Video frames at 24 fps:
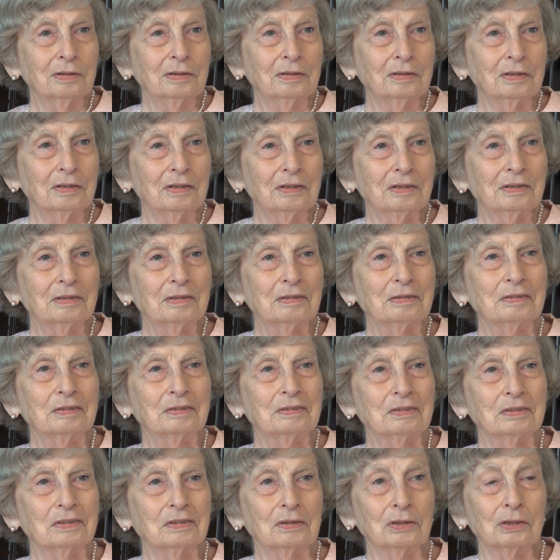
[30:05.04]
Mm -hmm.
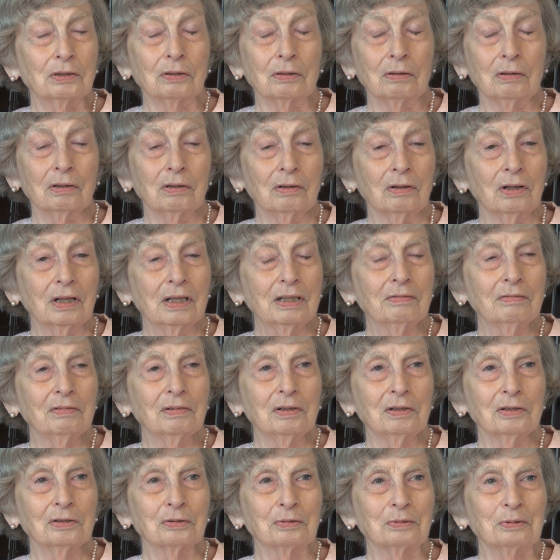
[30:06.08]
So a lot of
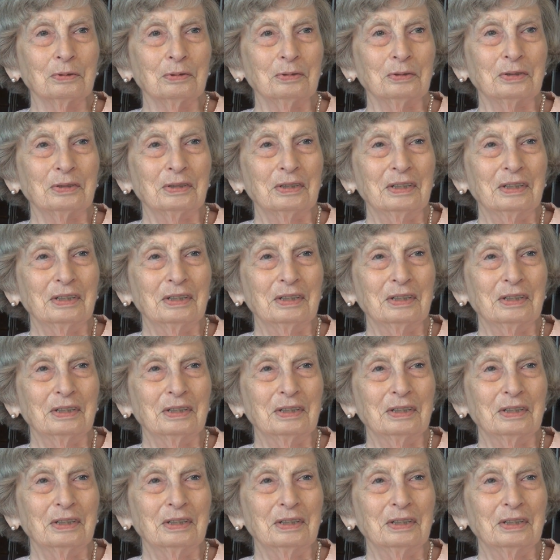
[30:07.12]
law schools.